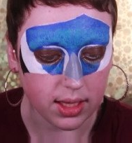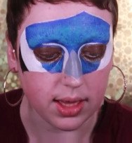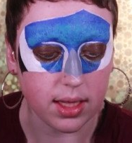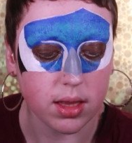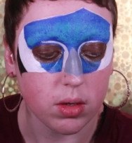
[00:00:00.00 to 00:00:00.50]
and
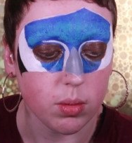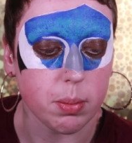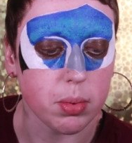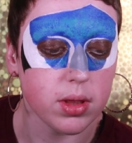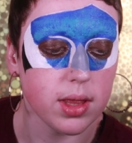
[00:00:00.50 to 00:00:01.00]
then we
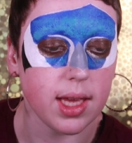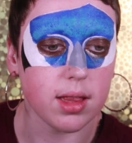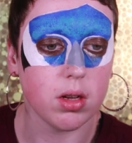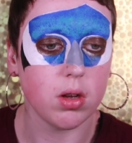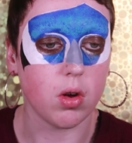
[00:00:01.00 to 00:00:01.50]
put
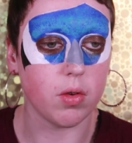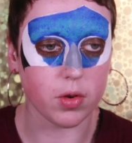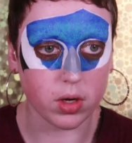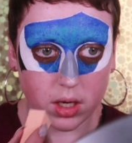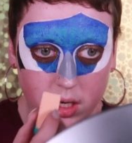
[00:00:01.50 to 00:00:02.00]
that
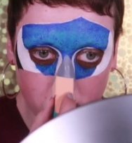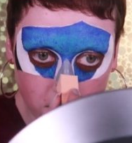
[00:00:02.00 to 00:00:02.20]
over